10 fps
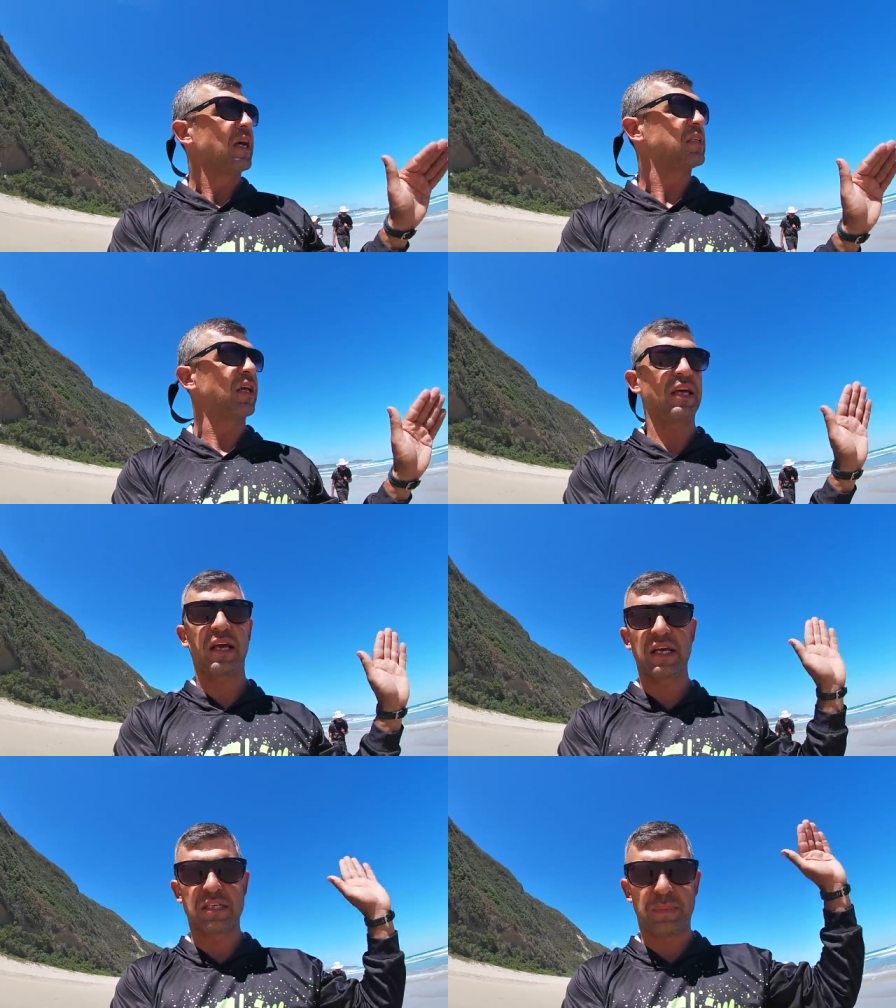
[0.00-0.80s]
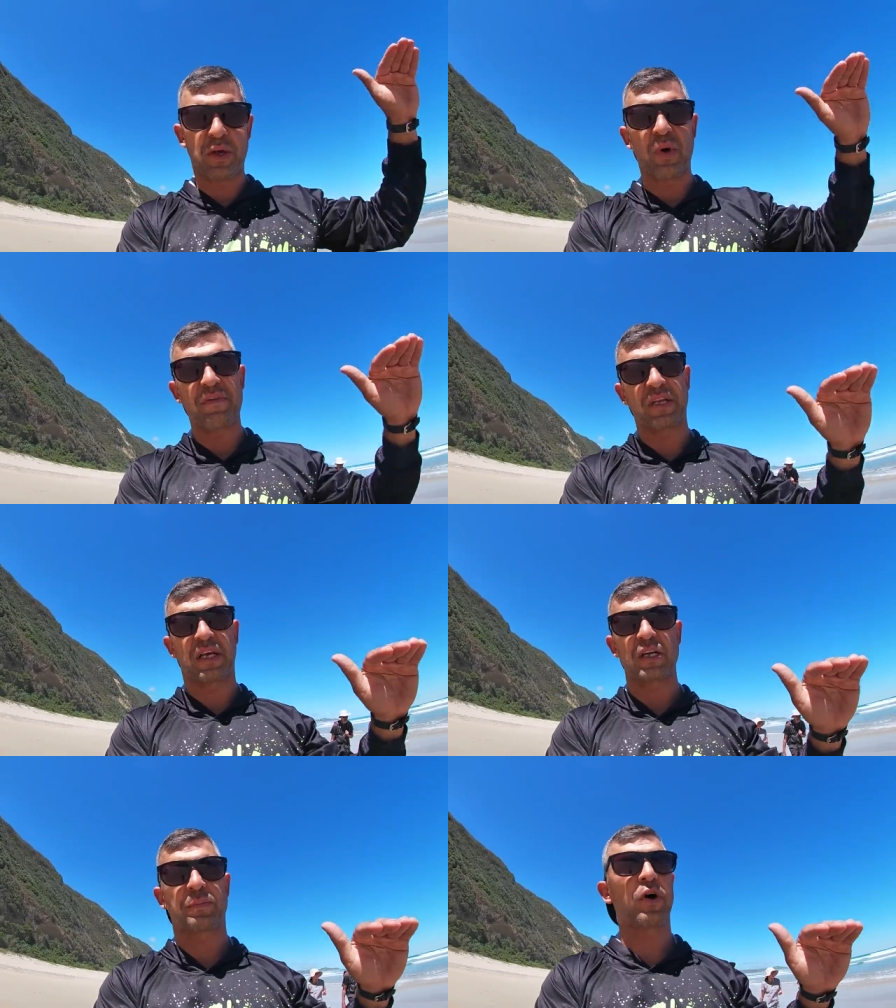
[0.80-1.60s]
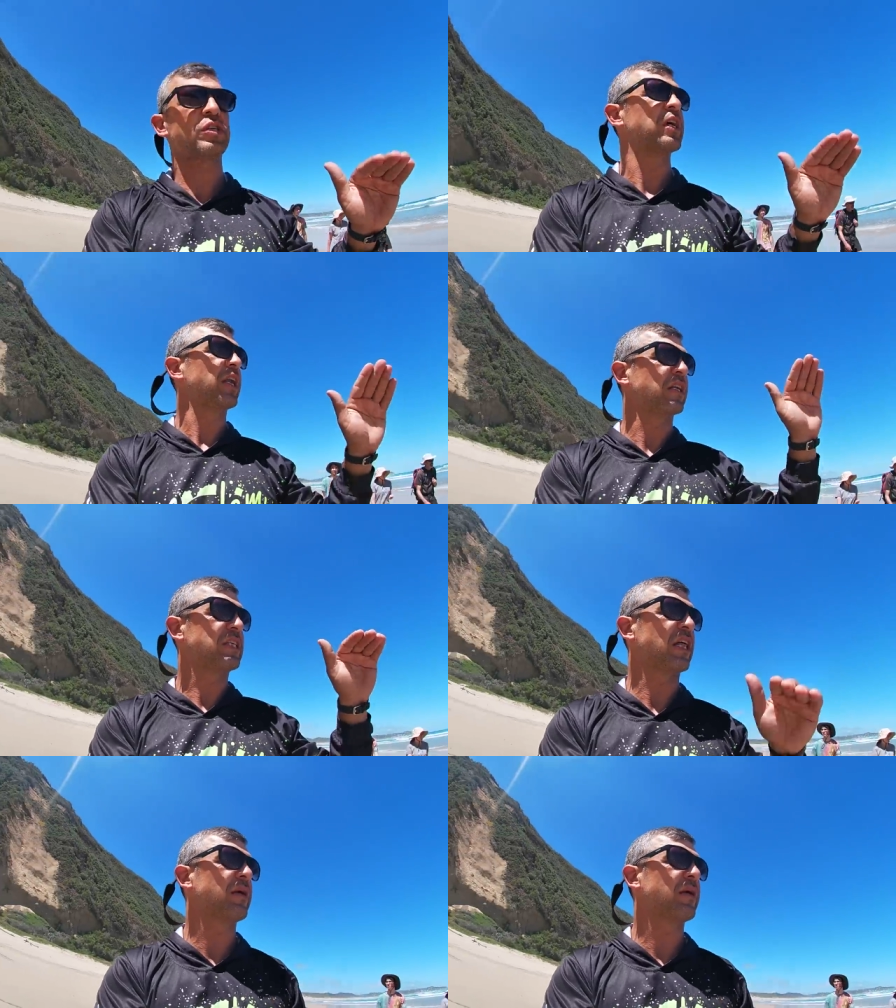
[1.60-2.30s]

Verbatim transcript: until there is a big wave that goes past and I'll tell